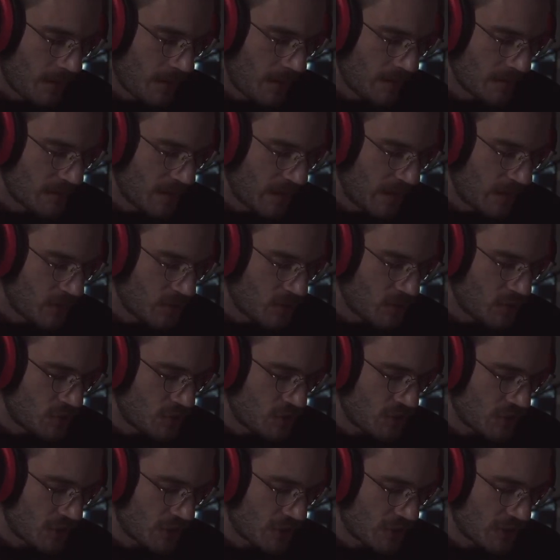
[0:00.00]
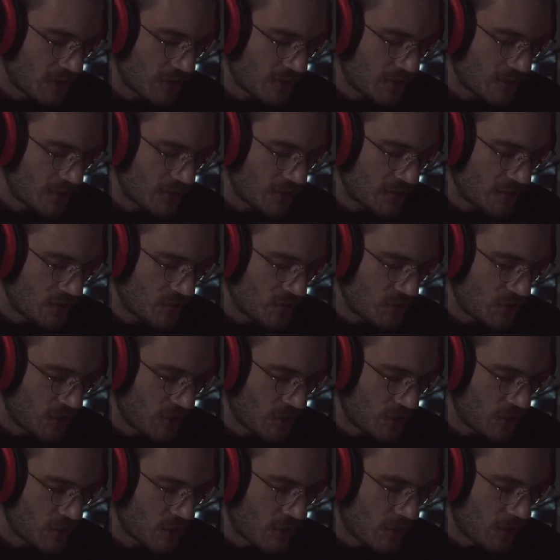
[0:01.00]
His head jerked
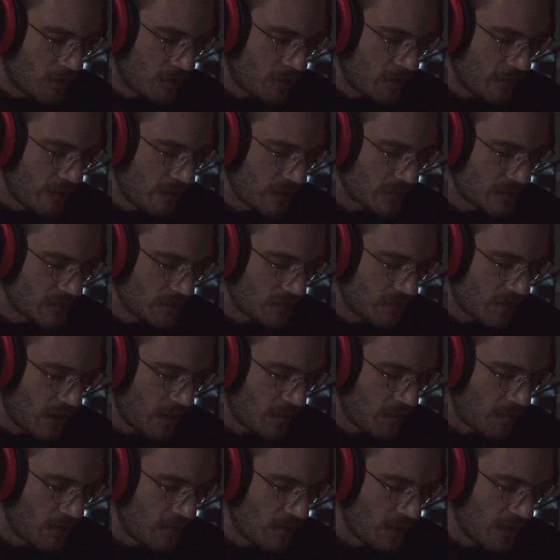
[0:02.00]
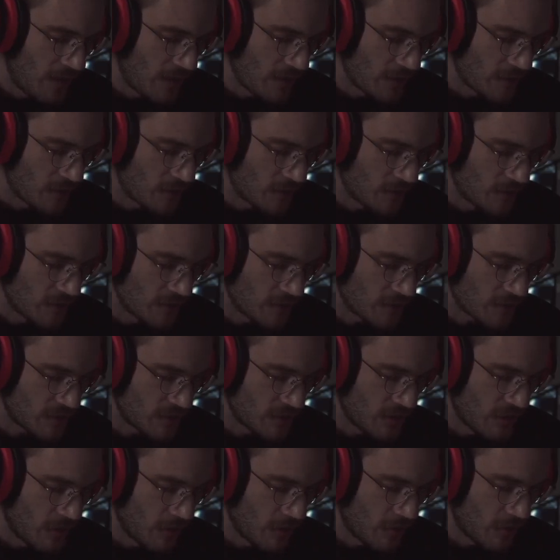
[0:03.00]
sharply as if it had been nailed to the
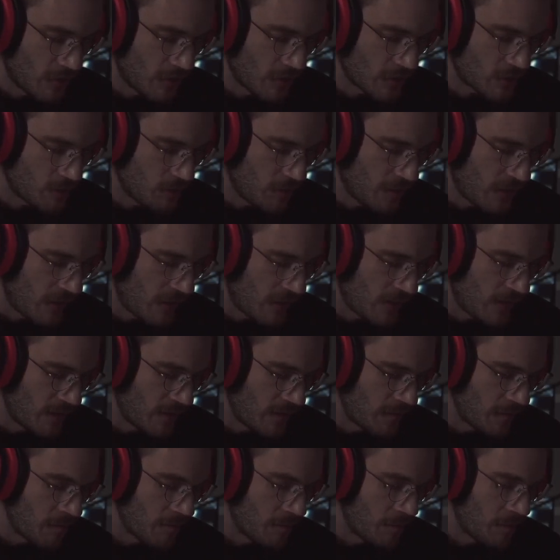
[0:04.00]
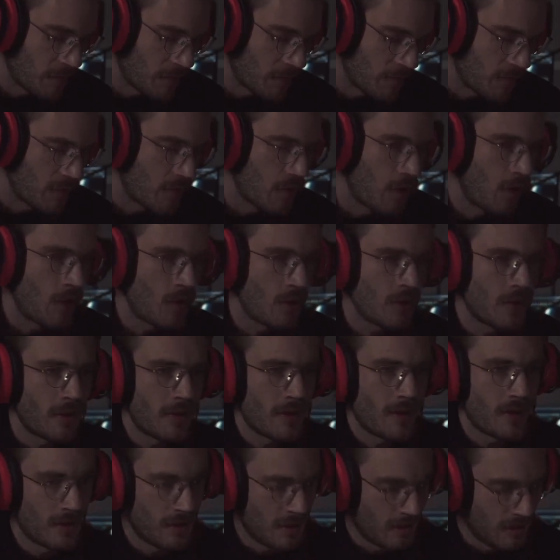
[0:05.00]
snow crust behind him,
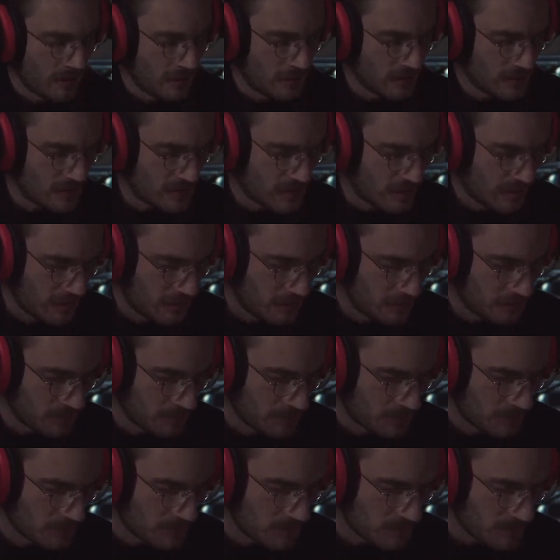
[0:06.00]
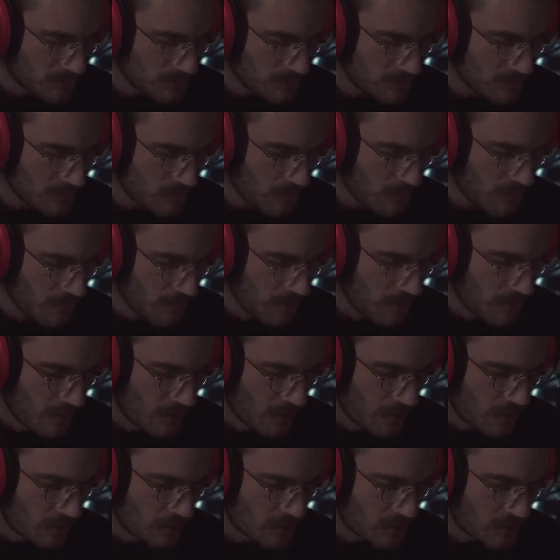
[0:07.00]
all in an instant.
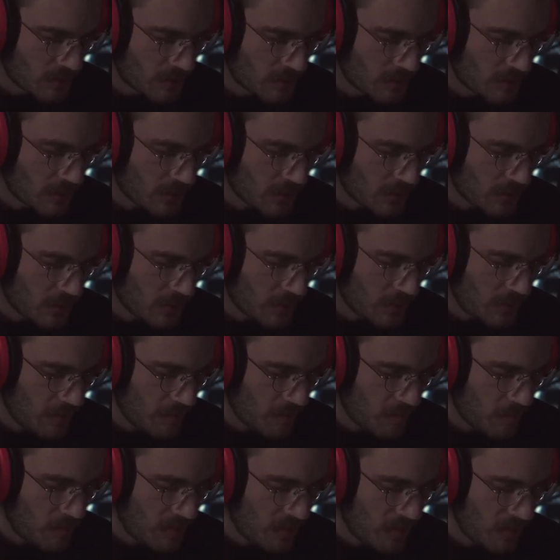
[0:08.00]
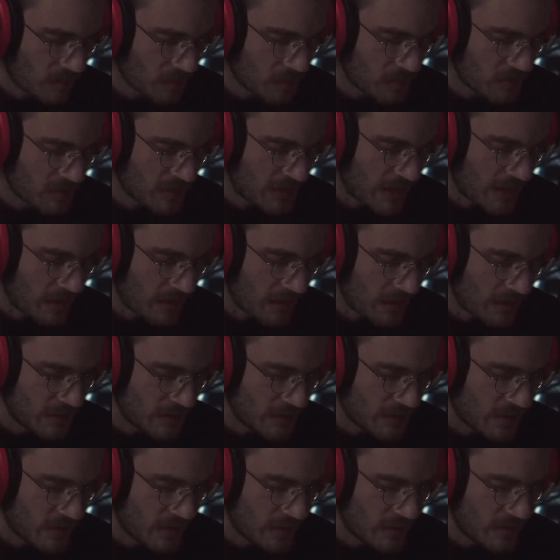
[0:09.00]
There was an eternity beat of
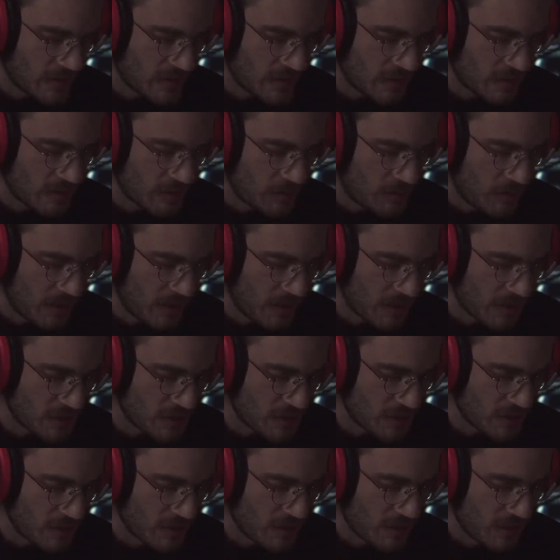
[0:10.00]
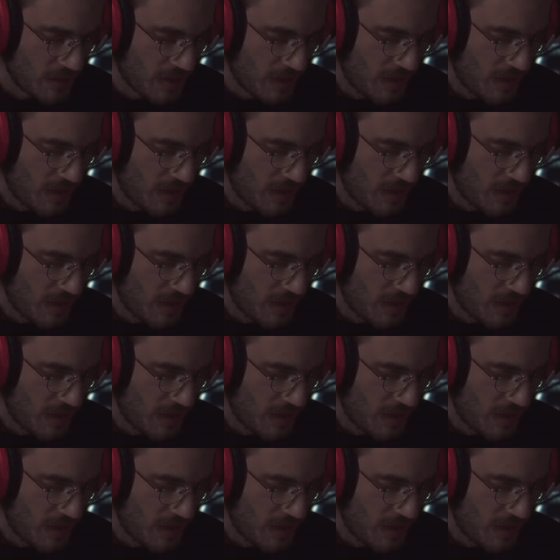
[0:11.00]
soundless anticipation.